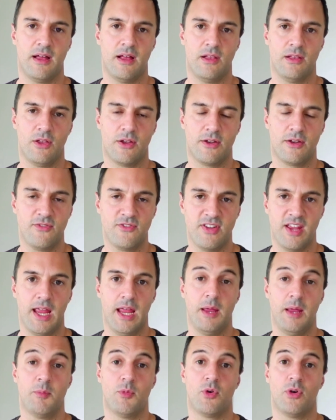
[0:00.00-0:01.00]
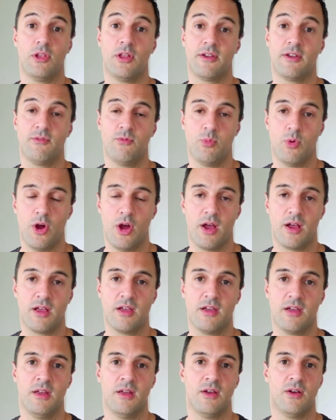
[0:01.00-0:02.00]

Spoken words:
lot of team or a lot of work,